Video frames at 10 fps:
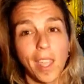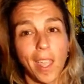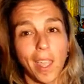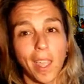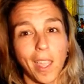
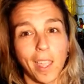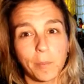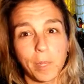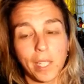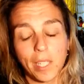
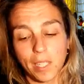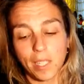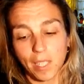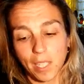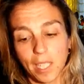Everybody can
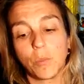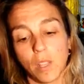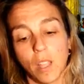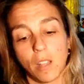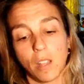heal with
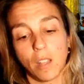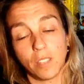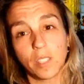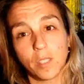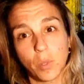love. Love is the
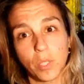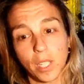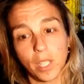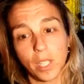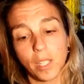most
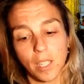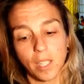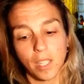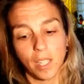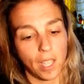healing thing
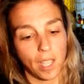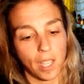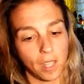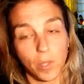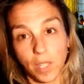along
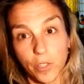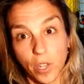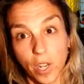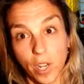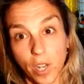with nature,
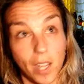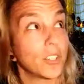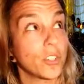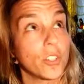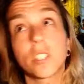and
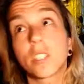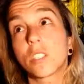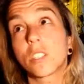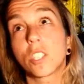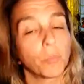nature is
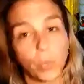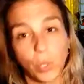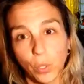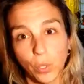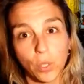just
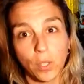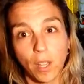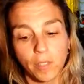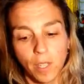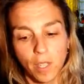pure love
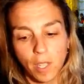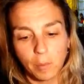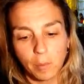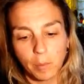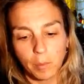
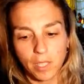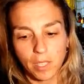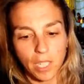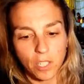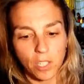because nature
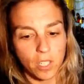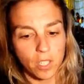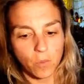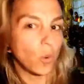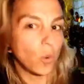doesn't
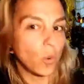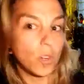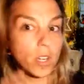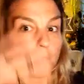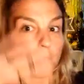worry
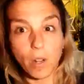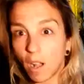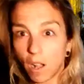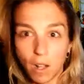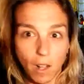about
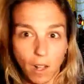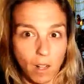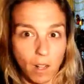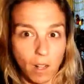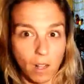all the
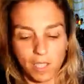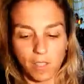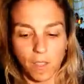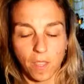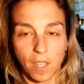rest of the
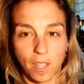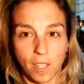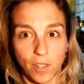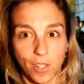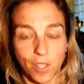things on
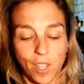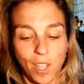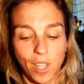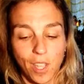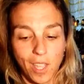earth.
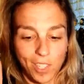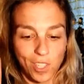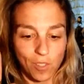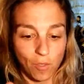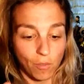It just
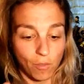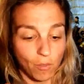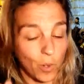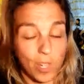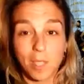
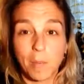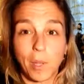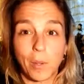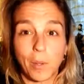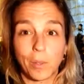worries about
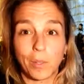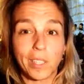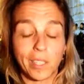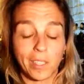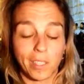living
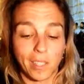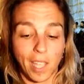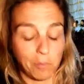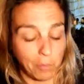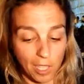and
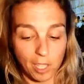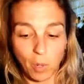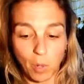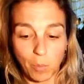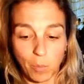being in the
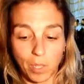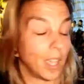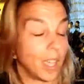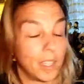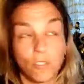moment
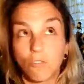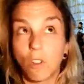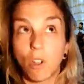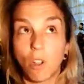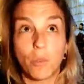and
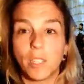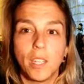growing